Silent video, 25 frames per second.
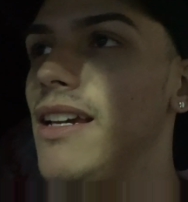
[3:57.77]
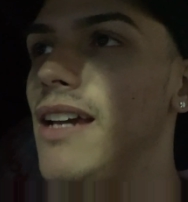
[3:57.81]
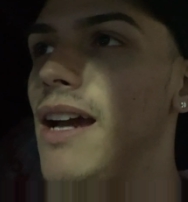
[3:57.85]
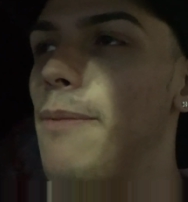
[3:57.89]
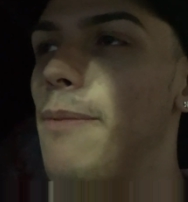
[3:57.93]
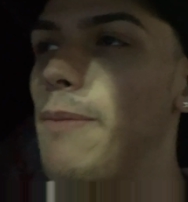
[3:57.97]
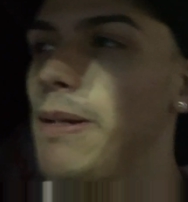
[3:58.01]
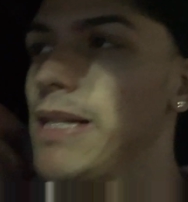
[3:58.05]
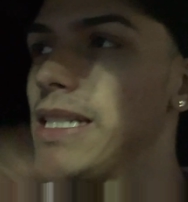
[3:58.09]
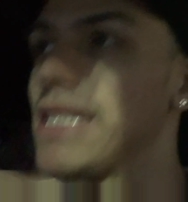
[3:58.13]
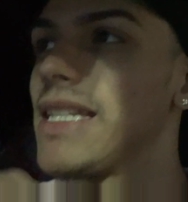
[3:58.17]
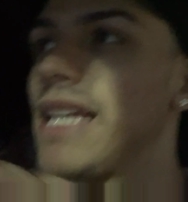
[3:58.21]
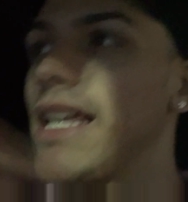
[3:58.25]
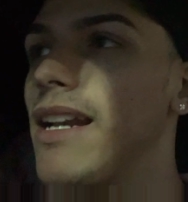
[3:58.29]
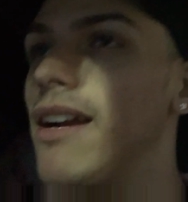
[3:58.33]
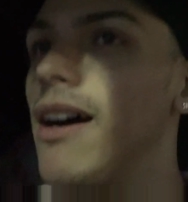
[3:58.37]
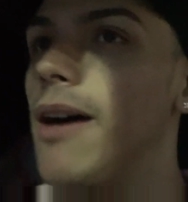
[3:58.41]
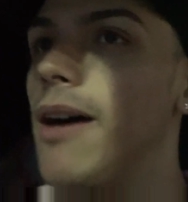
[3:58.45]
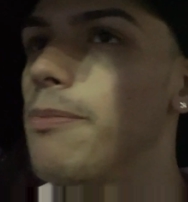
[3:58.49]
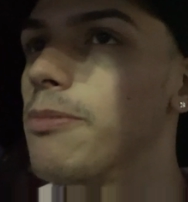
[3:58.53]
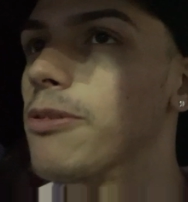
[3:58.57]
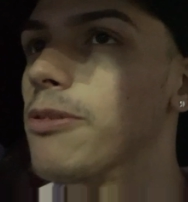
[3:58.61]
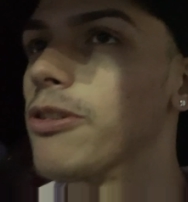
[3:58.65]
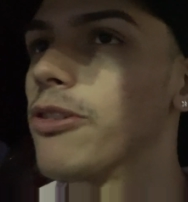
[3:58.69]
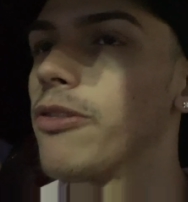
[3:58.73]
I'm gonna set it
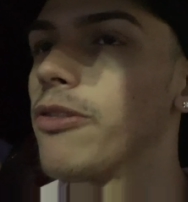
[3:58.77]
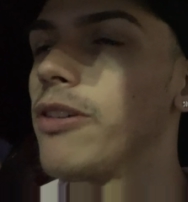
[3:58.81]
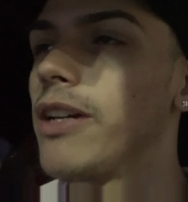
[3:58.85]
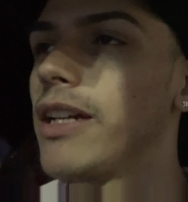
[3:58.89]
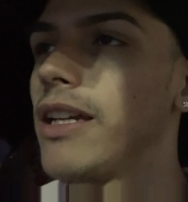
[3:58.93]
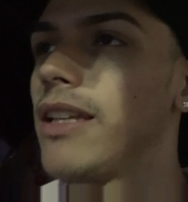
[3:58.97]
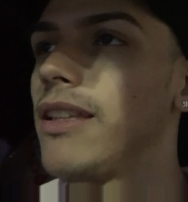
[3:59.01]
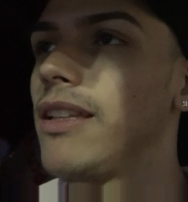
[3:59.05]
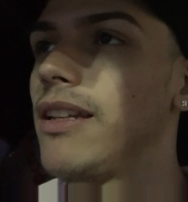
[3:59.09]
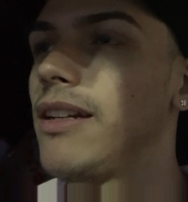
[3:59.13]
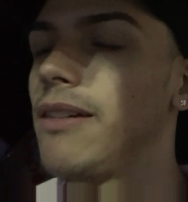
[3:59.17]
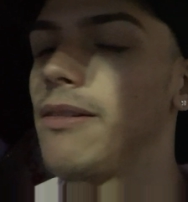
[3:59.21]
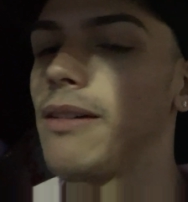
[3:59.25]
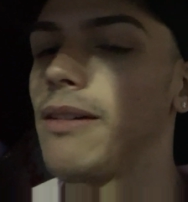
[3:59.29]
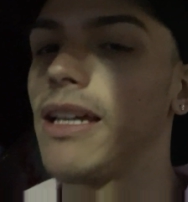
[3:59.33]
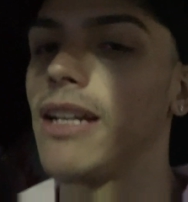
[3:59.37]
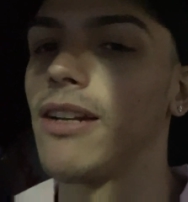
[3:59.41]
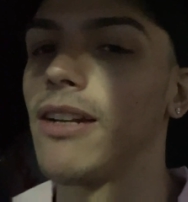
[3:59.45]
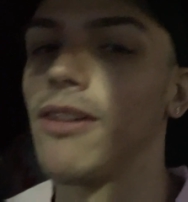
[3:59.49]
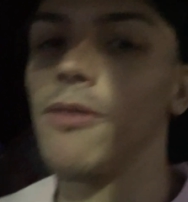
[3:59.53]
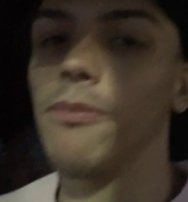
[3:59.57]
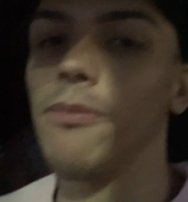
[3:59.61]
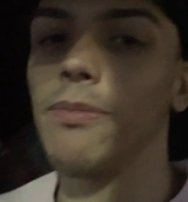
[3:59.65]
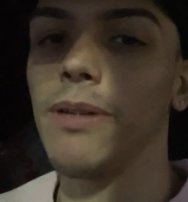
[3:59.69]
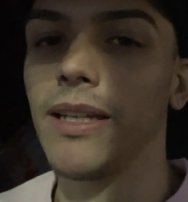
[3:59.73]
up real quick, and then I gotta
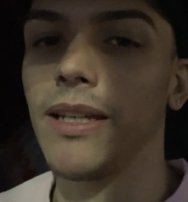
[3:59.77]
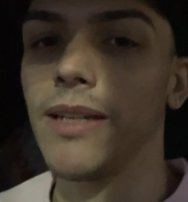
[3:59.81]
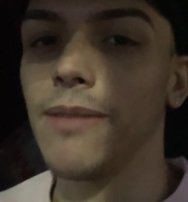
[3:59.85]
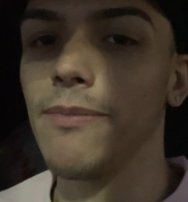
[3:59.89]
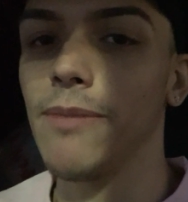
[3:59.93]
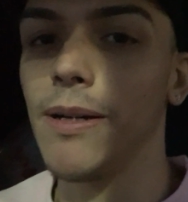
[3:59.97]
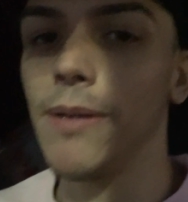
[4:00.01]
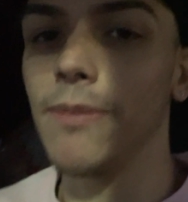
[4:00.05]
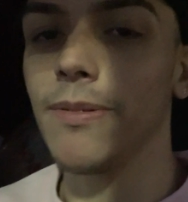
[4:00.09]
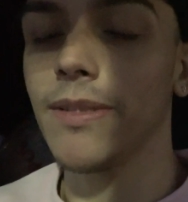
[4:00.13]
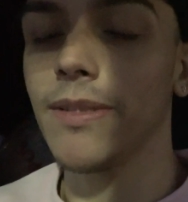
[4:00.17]
go pick him up